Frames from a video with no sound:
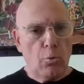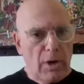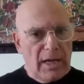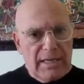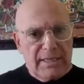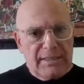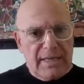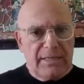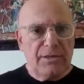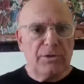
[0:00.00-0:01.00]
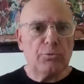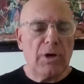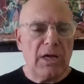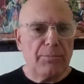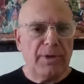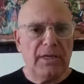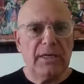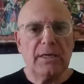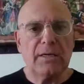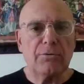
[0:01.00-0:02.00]
well intended, well
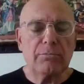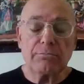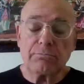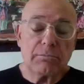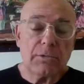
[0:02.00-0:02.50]
meaning, and